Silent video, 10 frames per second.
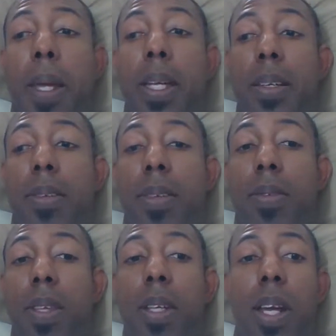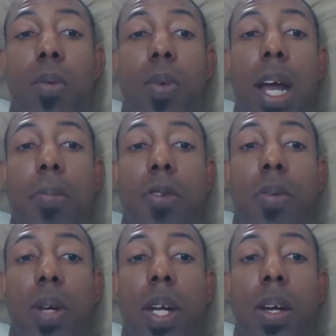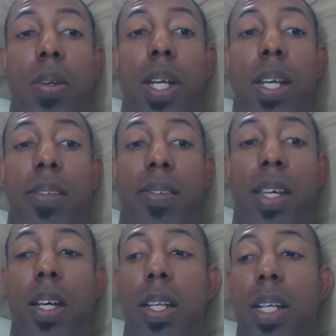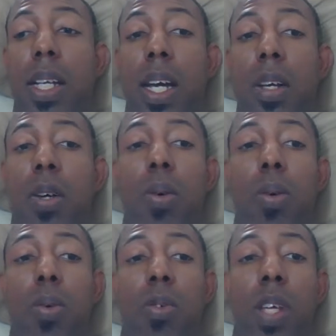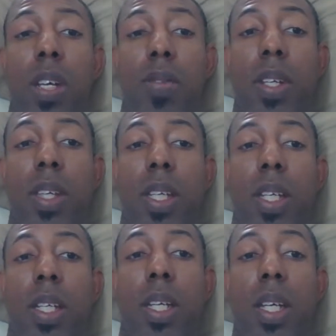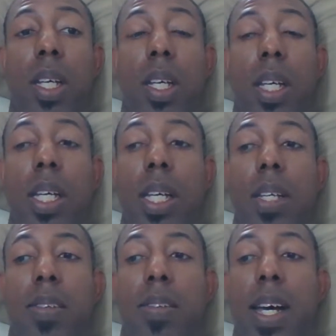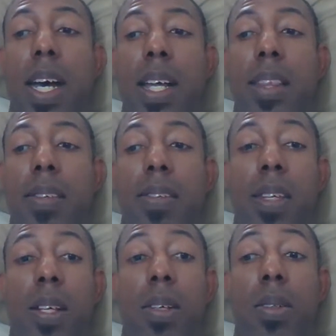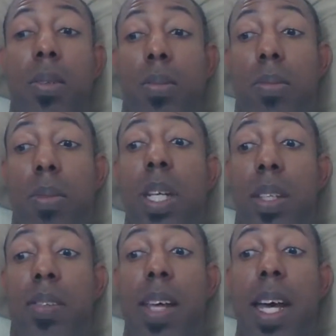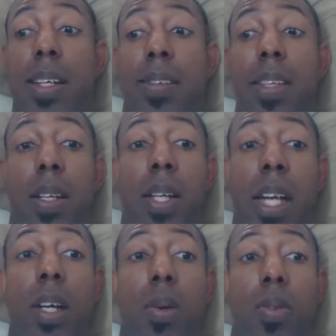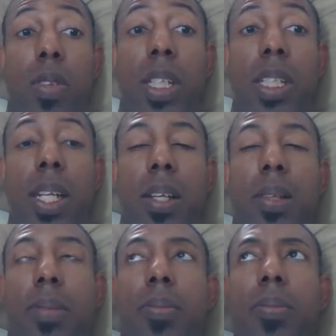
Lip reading: is this thing that wraps around a cell and it kind of holds everything inside the cell, like holds it together.